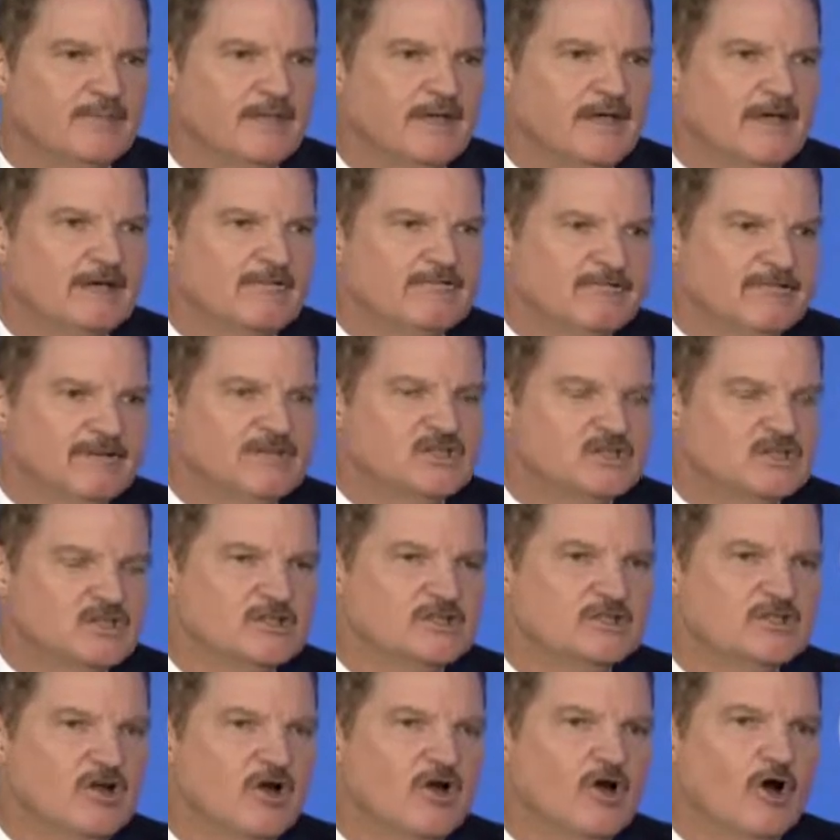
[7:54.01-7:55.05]
a
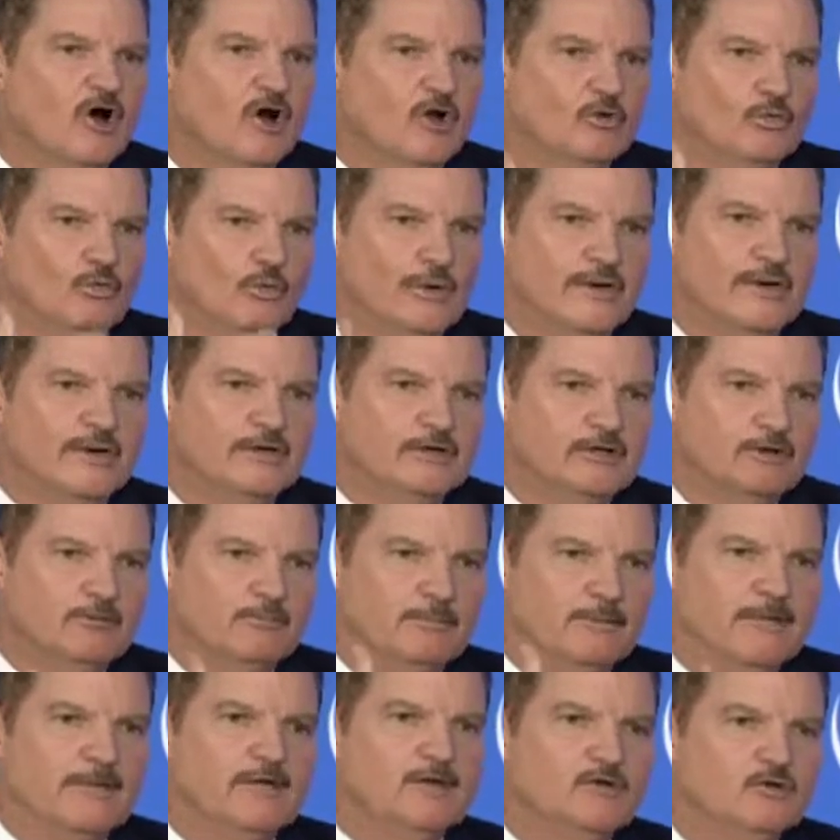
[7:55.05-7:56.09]
vision on where there will
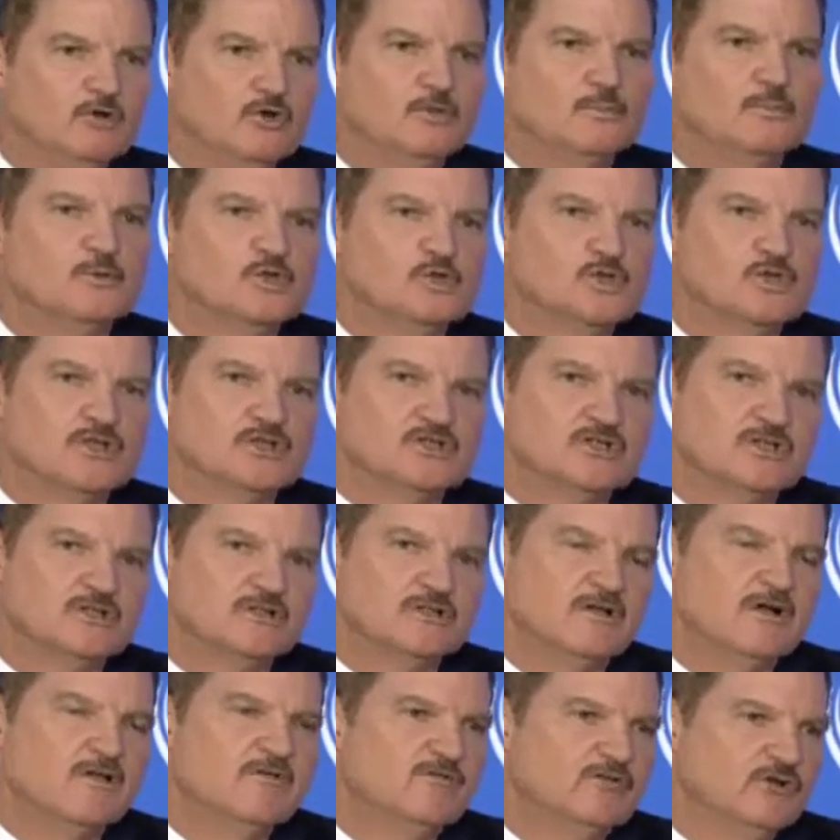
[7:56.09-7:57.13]
be a new position
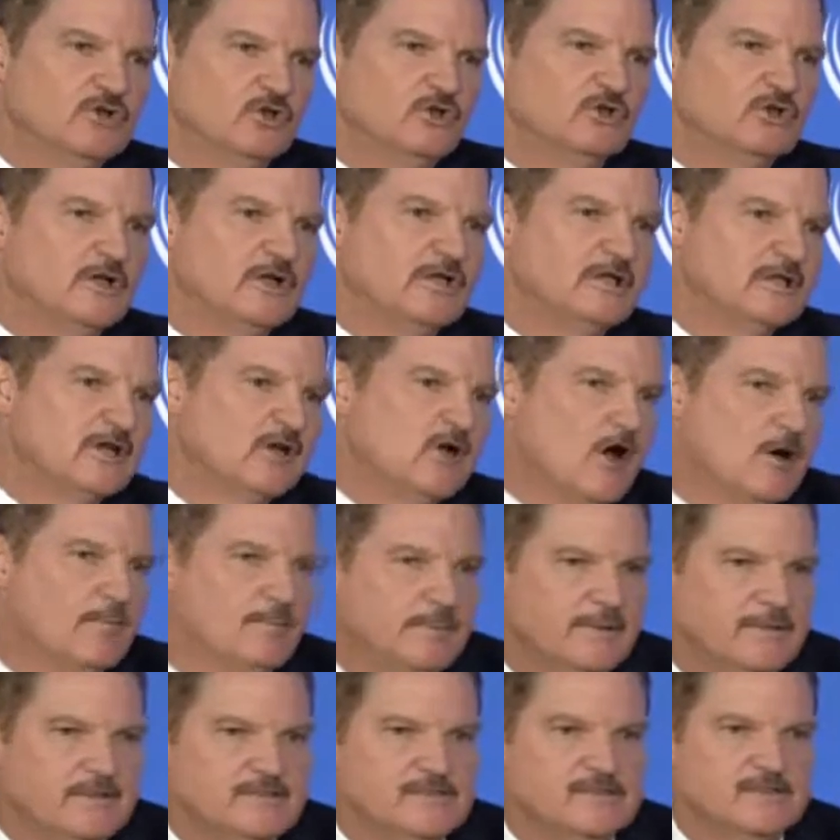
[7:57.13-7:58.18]
for the utility
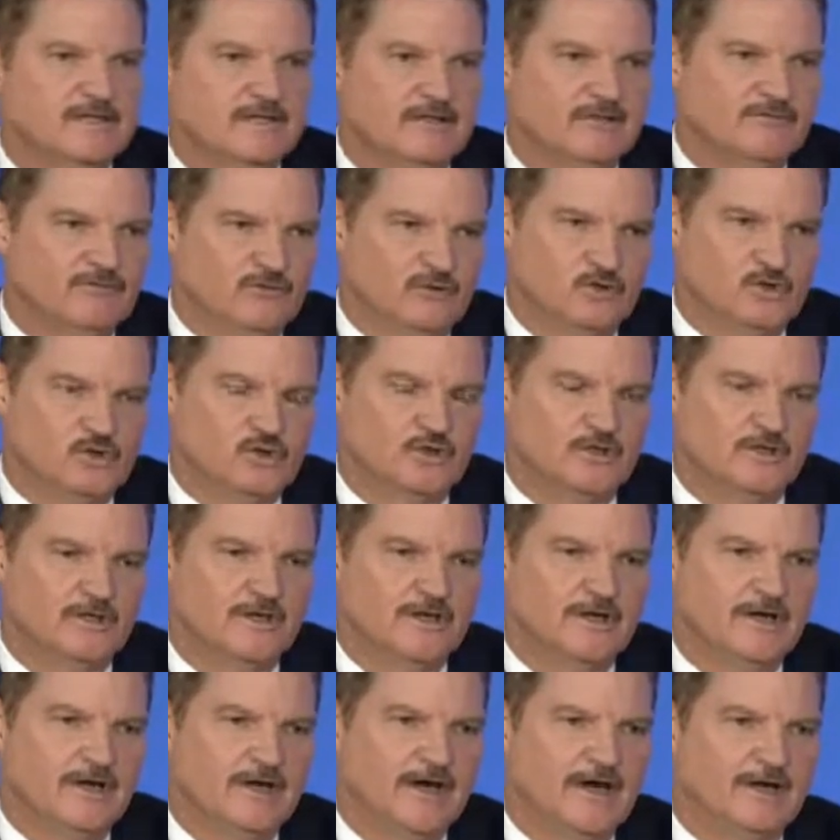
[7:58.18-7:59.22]
companies in the future,
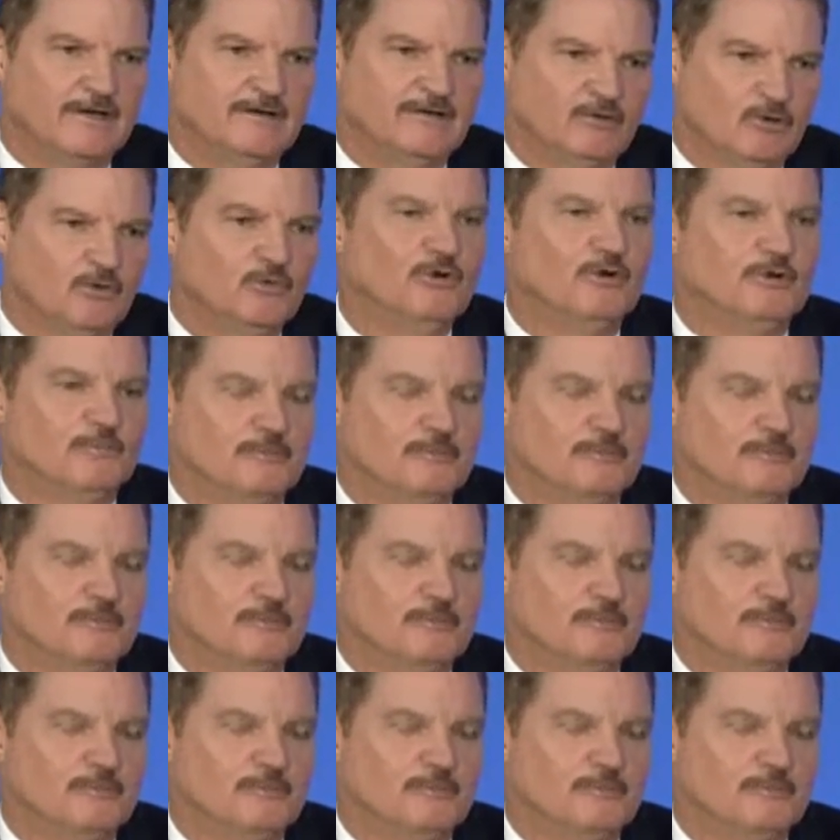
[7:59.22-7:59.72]
and you will be